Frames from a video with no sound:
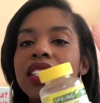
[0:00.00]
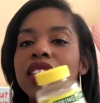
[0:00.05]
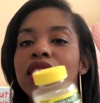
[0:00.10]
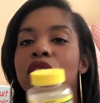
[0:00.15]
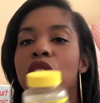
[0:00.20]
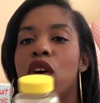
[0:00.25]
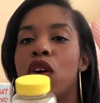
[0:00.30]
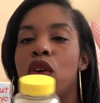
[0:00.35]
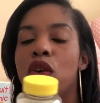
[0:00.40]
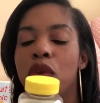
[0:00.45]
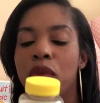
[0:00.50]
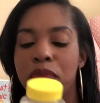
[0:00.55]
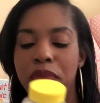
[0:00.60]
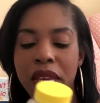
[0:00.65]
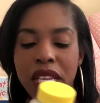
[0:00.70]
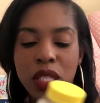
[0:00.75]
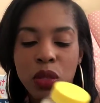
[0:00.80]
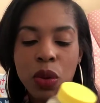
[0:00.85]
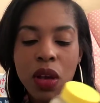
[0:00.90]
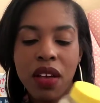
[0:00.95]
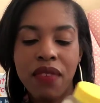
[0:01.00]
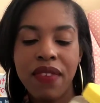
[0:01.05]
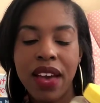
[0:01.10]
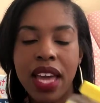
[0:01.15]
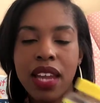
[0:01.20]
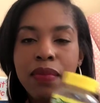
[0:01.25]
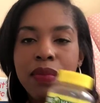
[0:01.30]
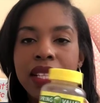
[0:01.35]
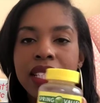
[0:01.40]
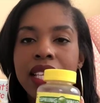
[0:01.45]
So B12
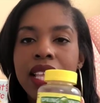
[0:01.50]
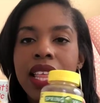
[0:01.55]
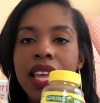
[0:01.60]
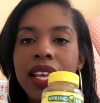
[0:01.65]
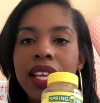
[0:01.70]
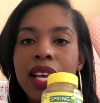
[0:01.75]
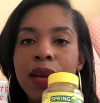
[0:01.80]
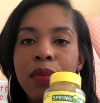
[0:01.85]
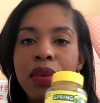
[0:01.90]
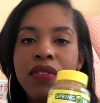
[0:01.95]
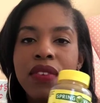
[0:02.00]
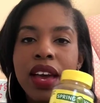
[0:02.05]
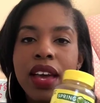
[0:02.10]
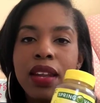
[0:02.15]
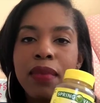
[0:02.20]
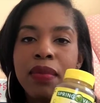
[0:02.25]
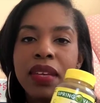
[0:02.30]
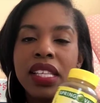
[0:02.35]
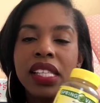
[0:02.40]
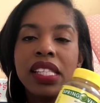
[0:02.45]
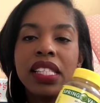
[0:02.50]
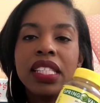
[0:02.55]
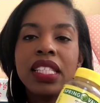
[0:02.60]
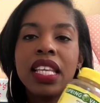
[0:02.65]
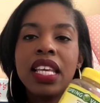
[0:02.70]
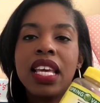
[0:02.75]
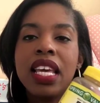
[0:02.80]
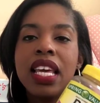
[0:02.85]
vitamins, I like gummy vitamins.